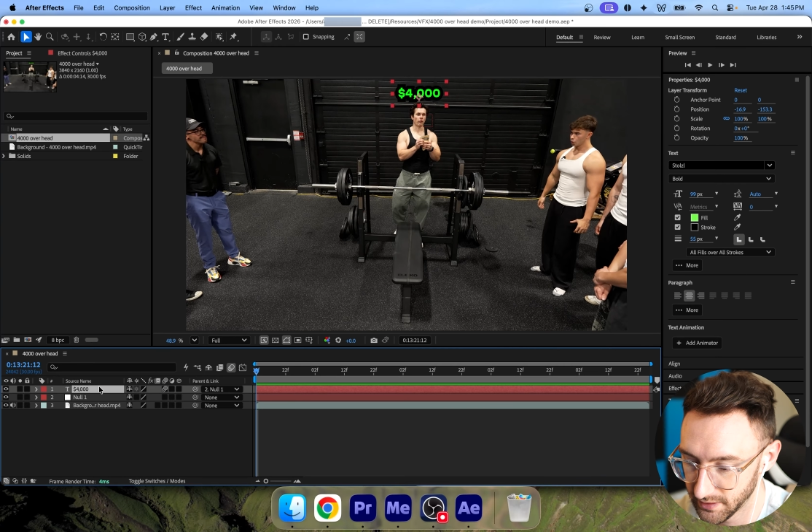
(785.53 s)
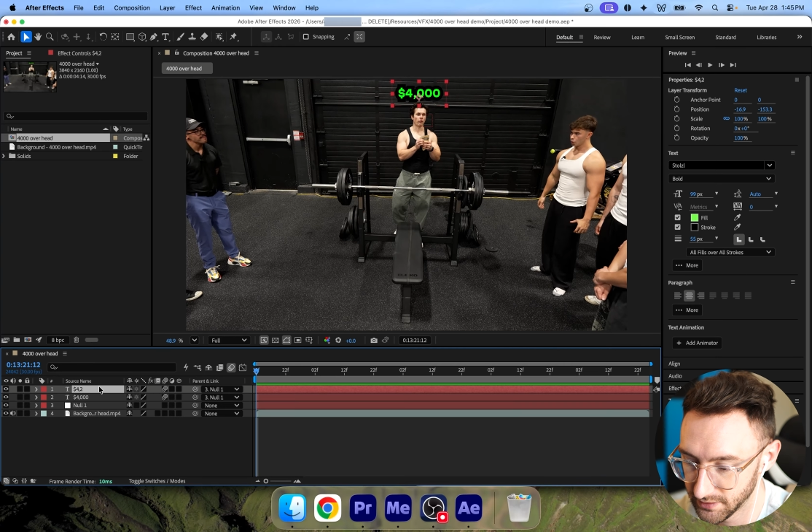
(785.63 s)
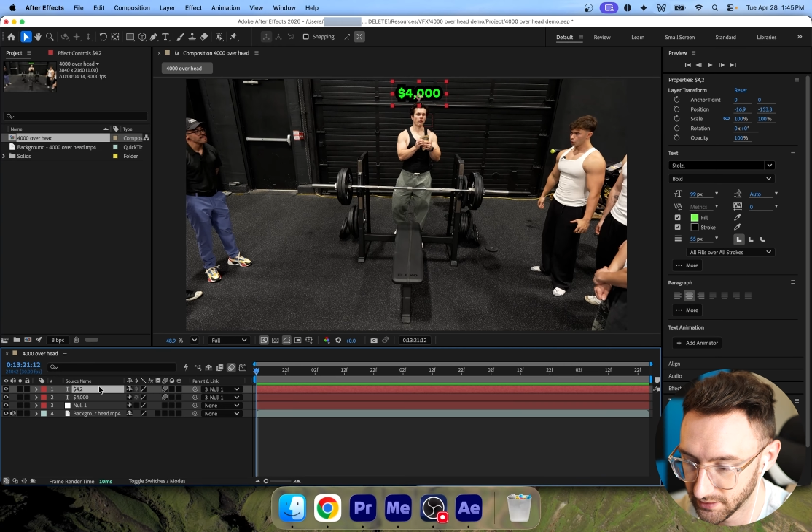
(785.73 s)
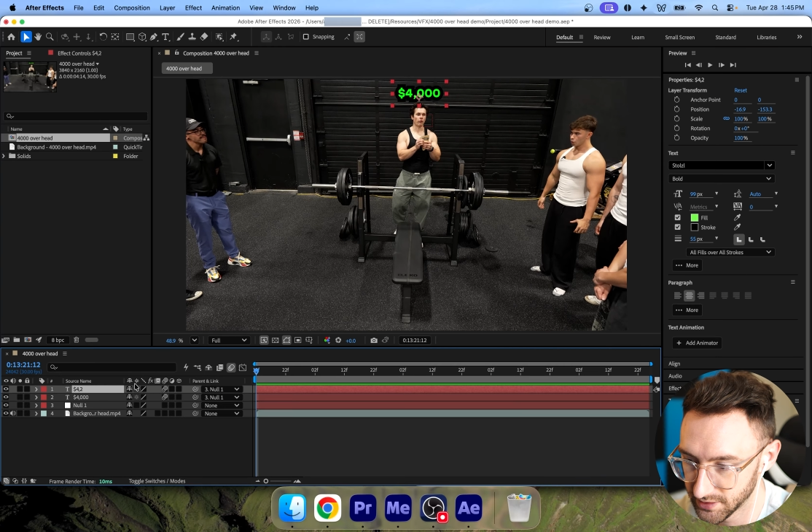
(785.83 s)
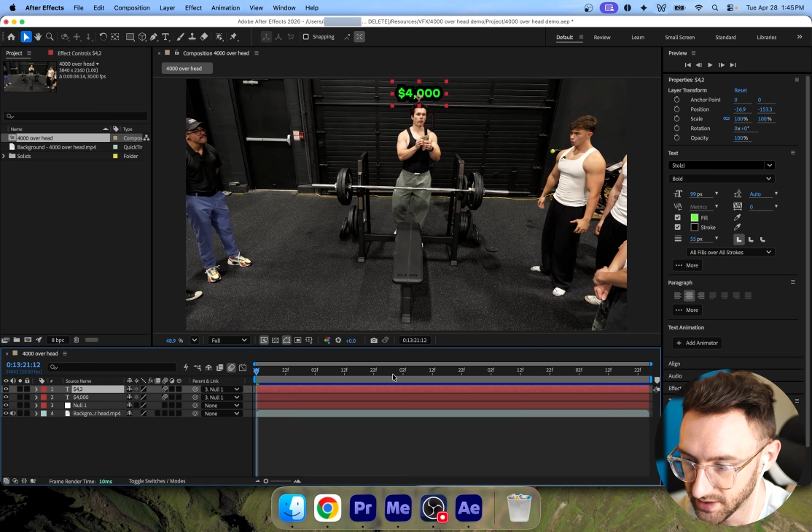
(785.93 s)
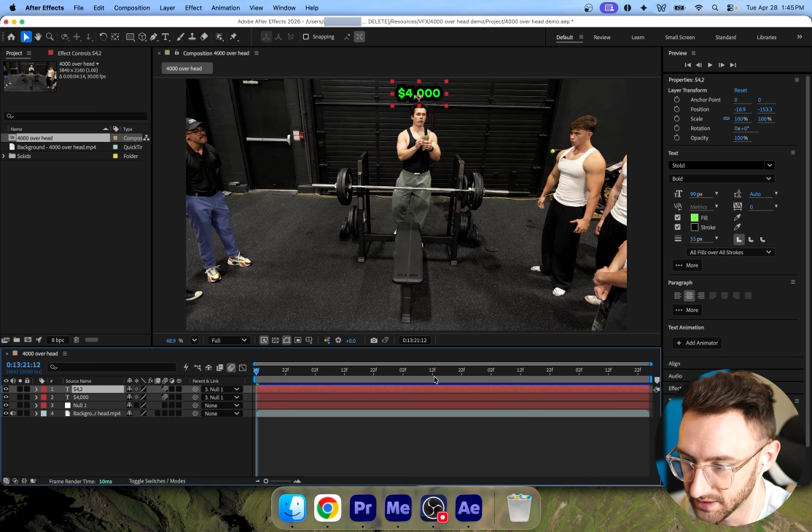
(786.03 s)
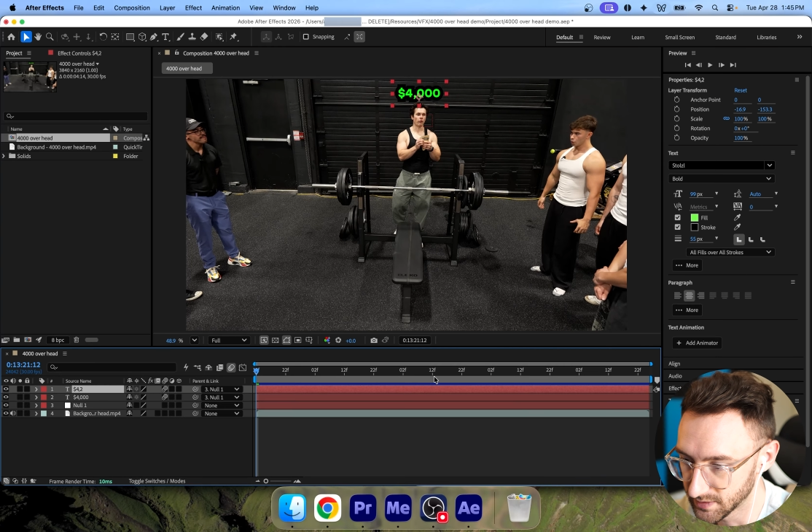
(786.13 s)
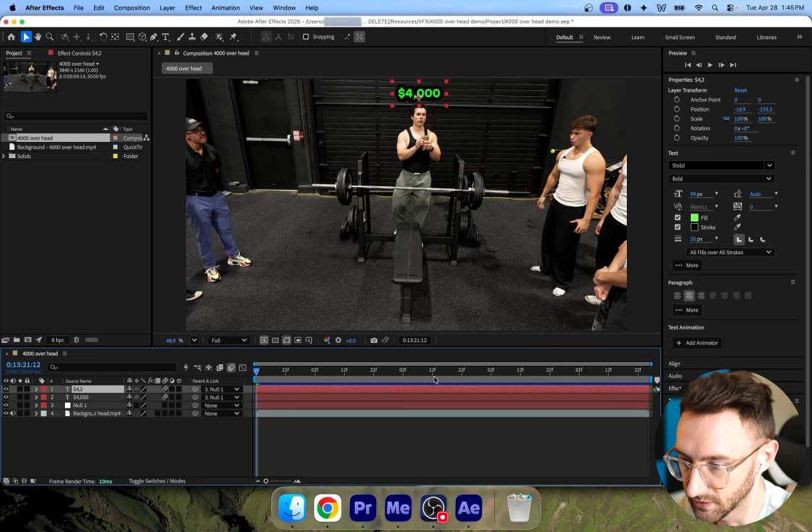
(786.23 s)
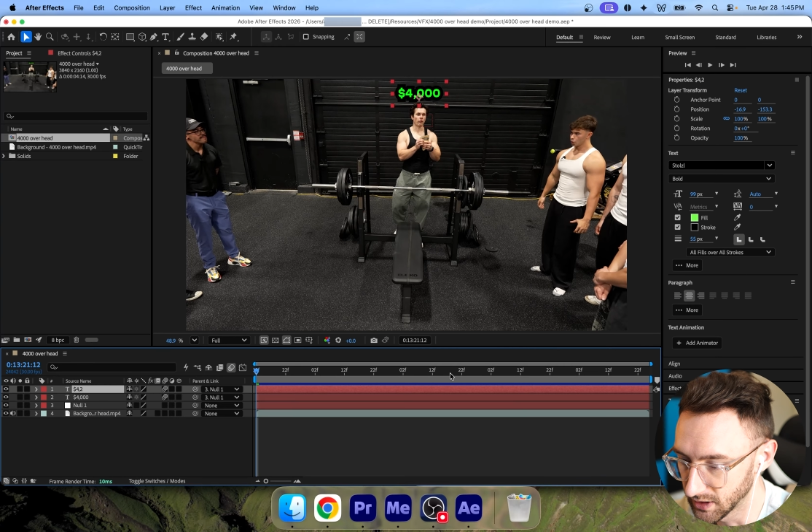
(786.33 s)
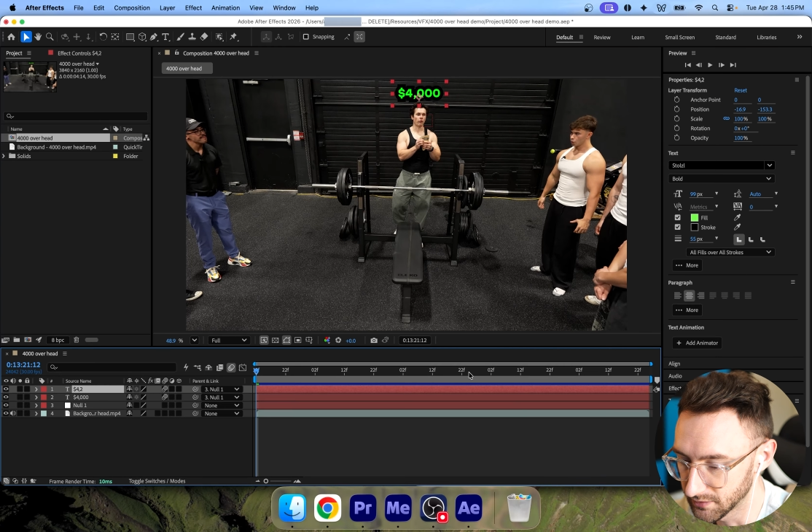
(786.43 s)
is you can just add
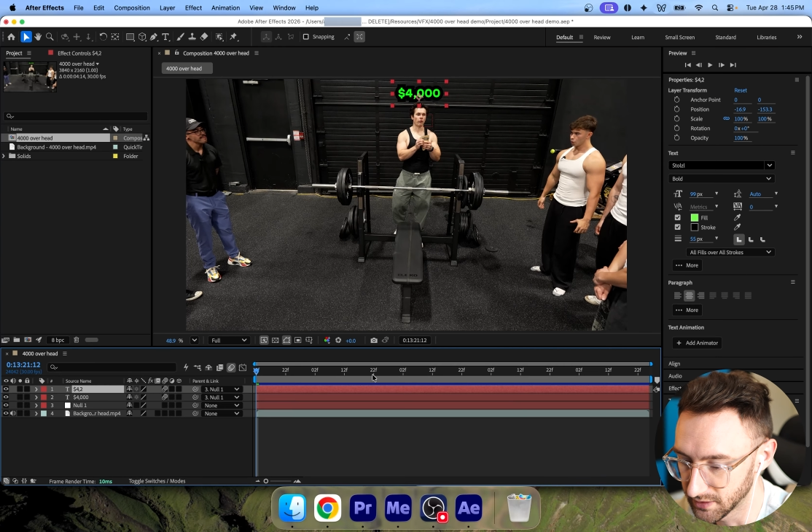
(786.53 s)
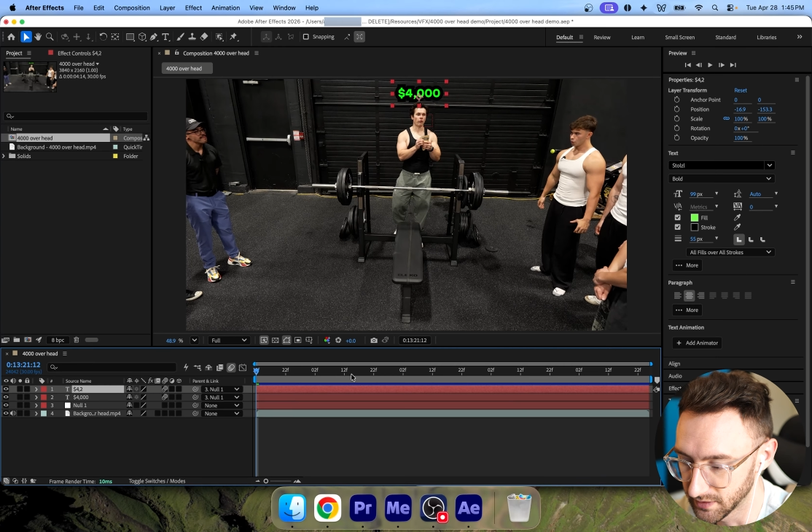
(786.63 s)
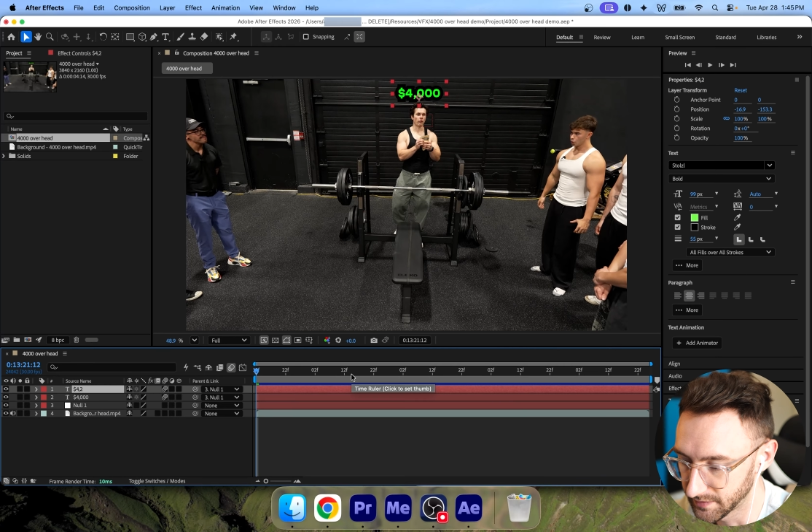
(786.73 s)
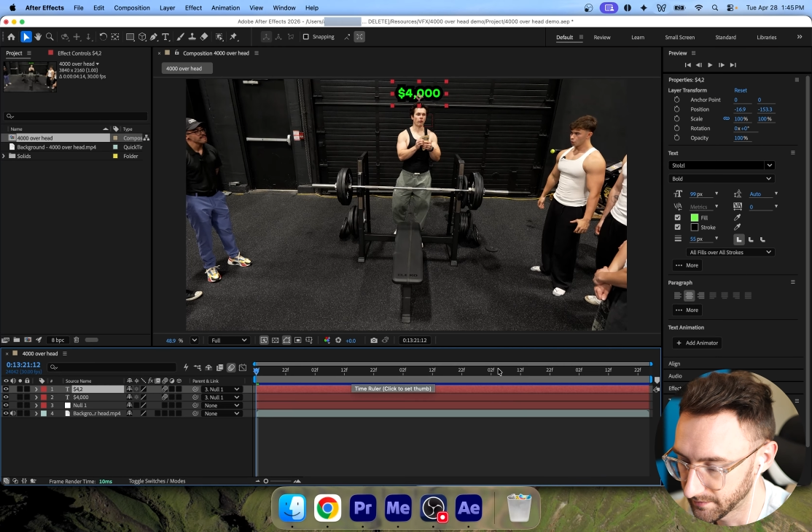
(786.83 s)
some glow to it.